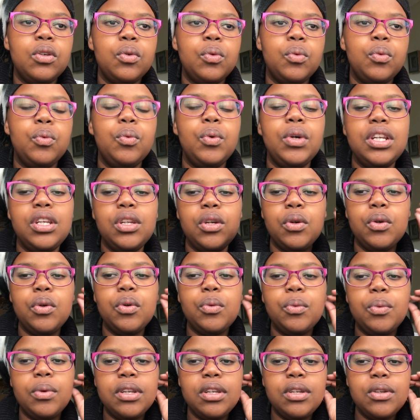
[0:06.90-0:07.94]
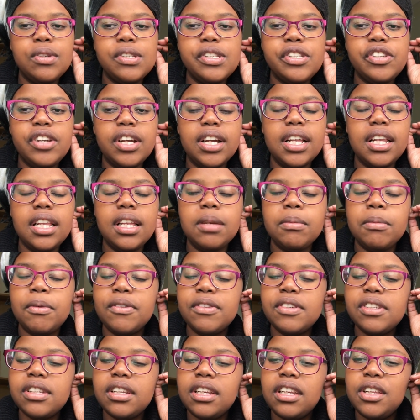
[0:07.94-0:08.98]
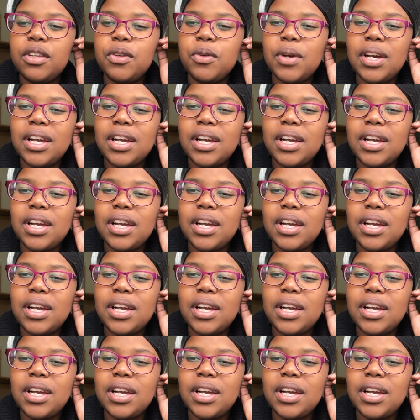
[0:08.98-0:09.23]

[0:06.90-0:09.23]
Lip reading: When you're struggling emotionally,